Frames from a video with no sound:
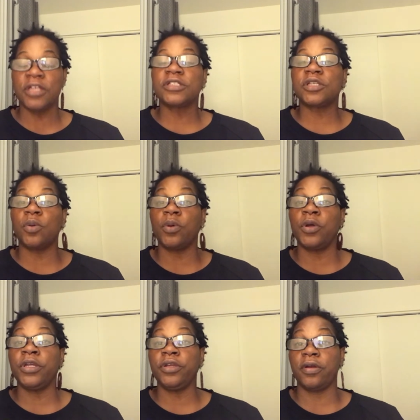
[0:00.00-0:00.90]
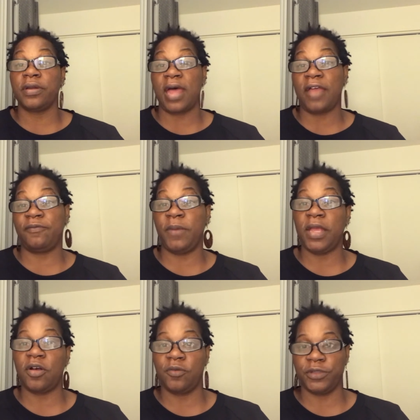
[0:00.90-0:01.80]
So in your life
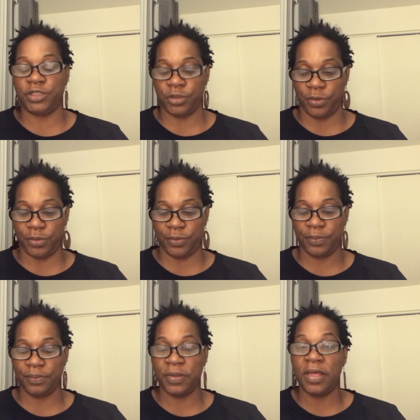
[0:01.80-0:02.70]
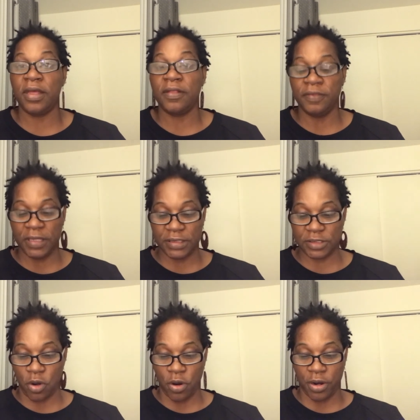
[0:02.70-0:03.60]
makeover journal,
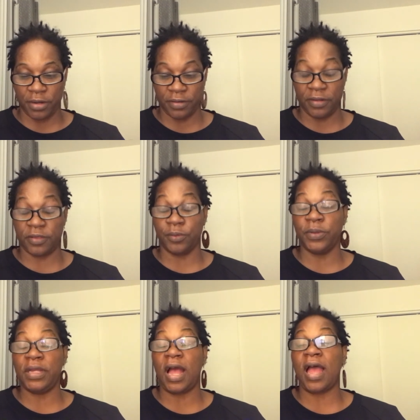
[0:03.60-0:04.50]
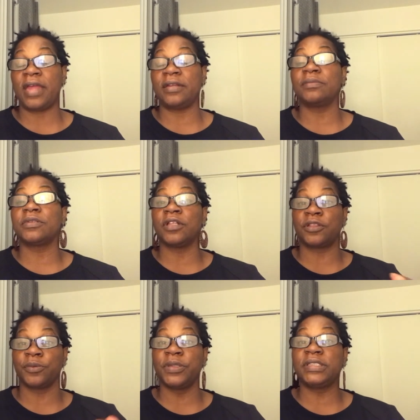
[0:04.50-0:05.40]
these are the three items, the
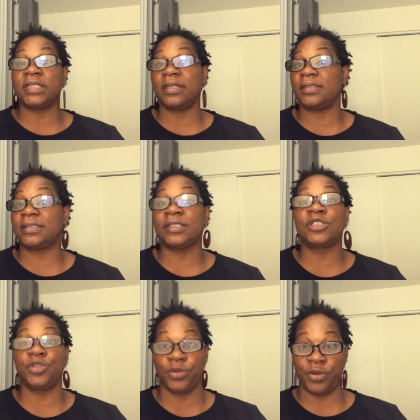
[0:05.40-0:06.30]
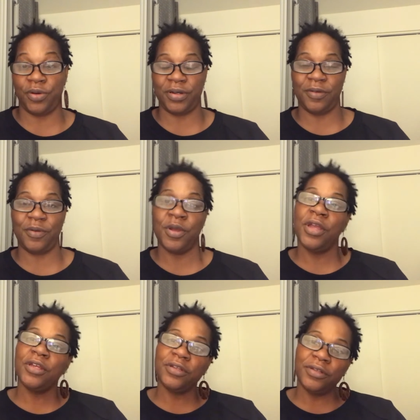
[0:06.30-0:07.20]
three sentences you're going to,
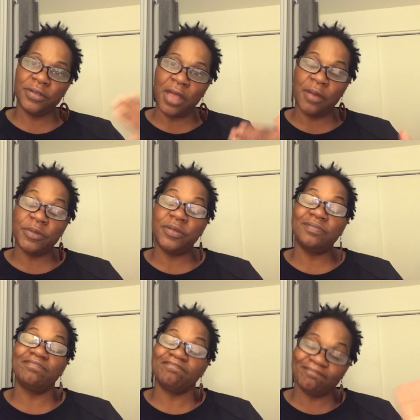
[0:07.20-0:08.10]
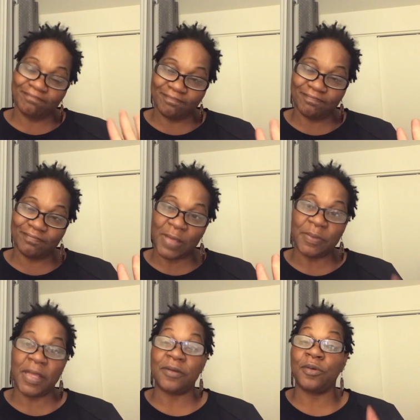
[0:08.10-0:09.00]
um,
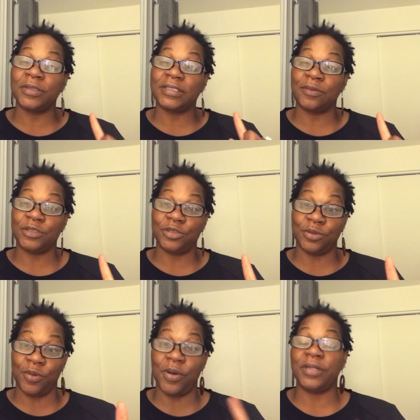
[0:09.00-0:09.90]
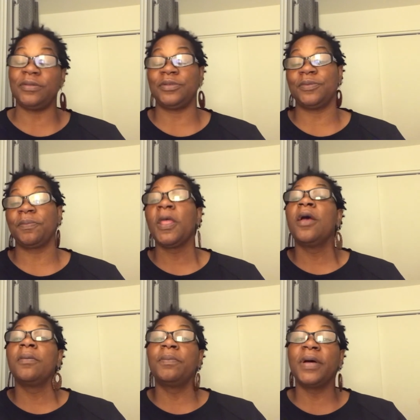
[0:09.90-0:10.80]
I'm not going to say what you're going to do,
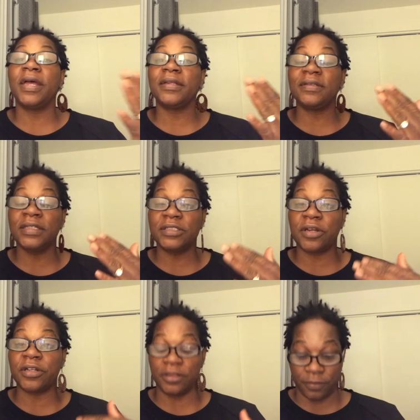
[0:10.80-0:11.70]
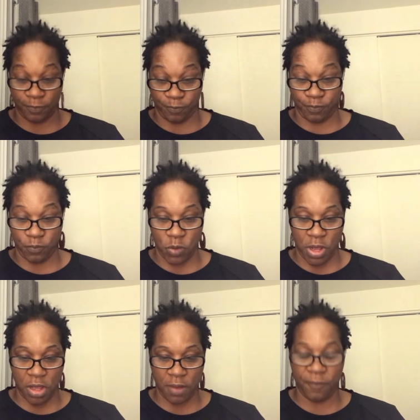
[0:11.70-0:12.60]
but these are the
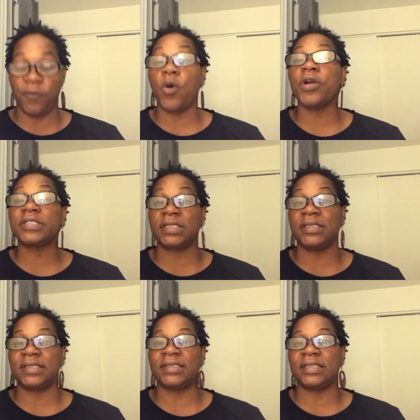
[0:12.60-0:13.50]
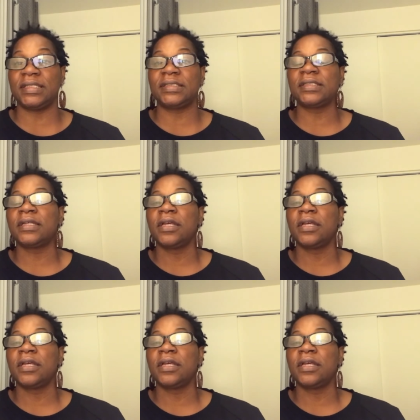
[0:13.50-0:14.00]
um, four sentences